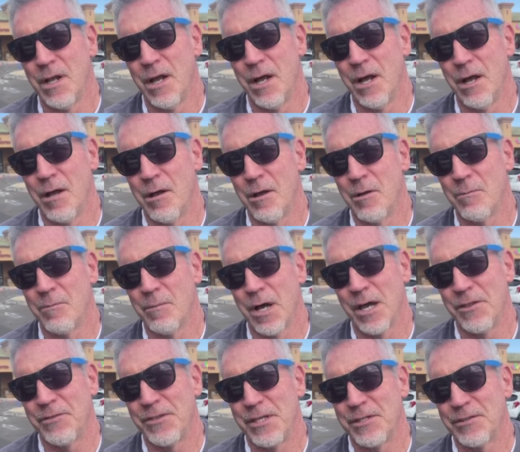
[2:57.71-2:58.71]
Um,
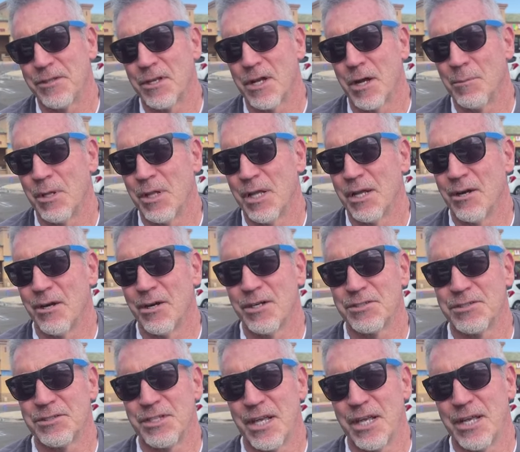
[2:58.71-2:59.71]
I think Kamala
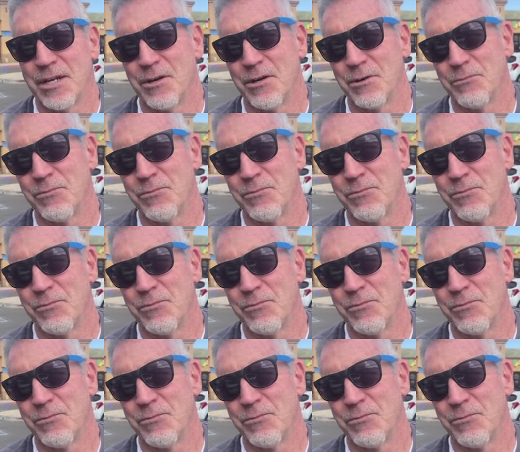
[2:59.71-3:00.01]
Harris and her